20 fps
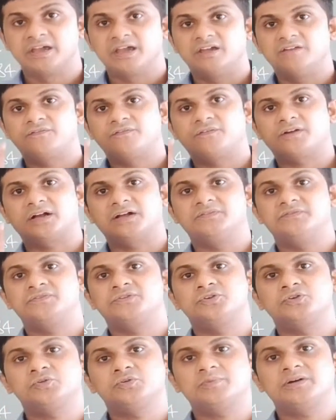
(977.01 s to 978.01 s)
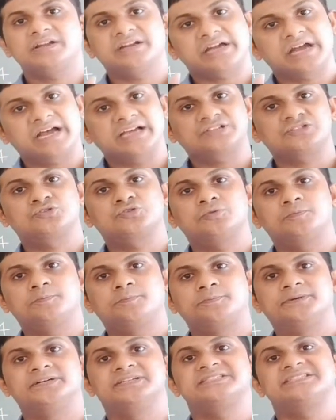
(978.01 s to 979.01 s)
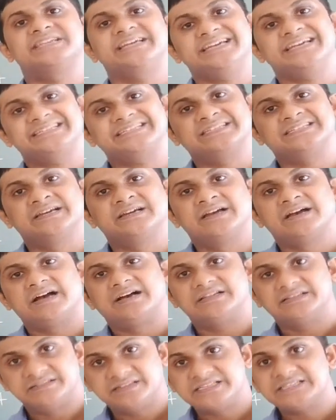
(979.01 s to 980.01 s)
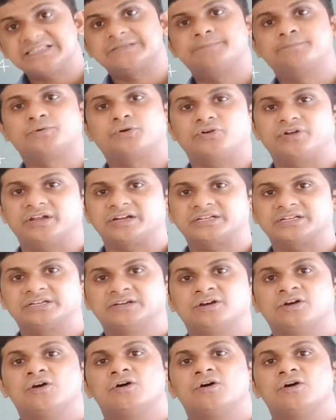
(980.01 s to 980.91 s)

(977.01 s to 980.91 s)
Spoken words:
If consumer has to purchase this product